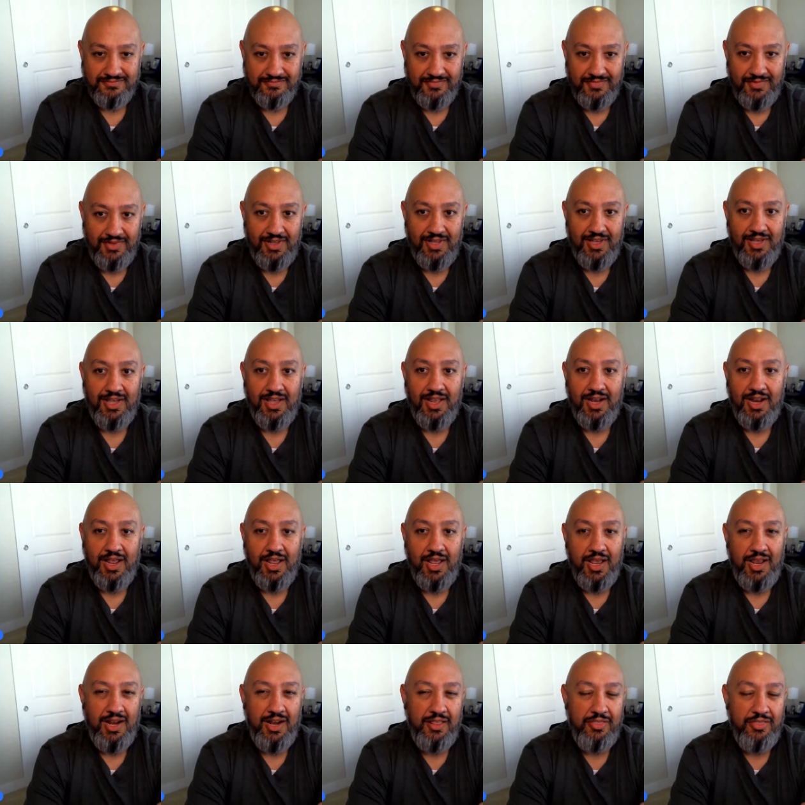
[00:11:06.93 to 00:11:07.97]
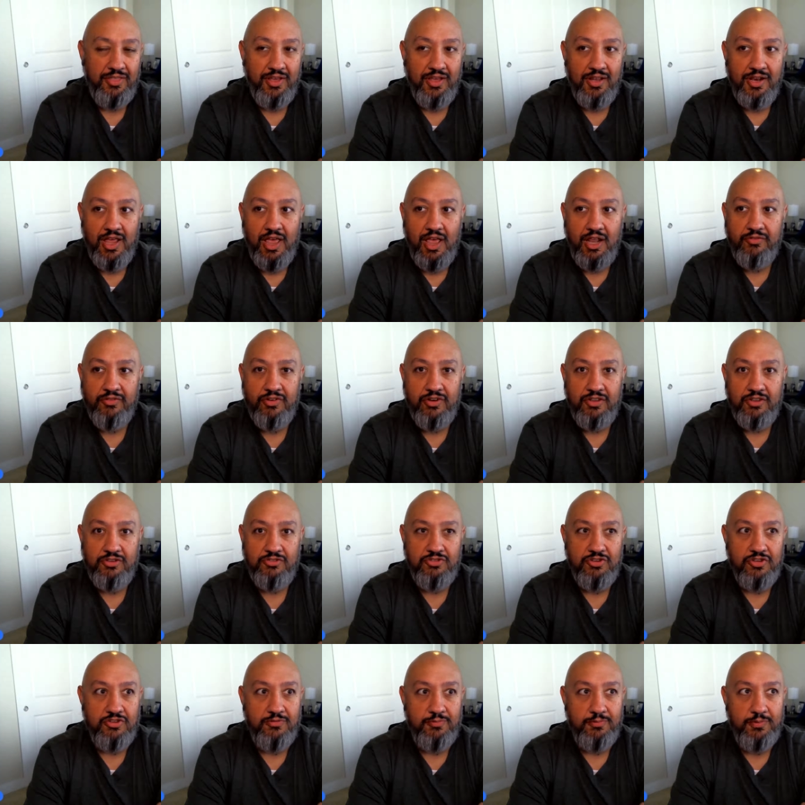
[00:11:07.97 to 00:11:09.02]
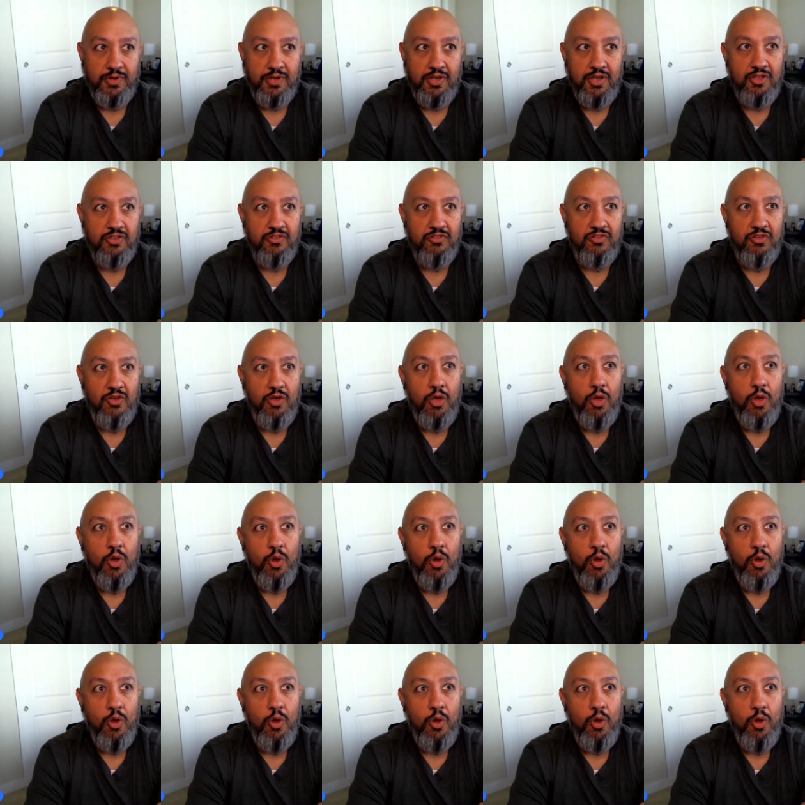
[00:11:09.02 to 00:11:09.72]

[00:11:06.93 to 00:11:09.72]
yeah, and I think a lot of it is just because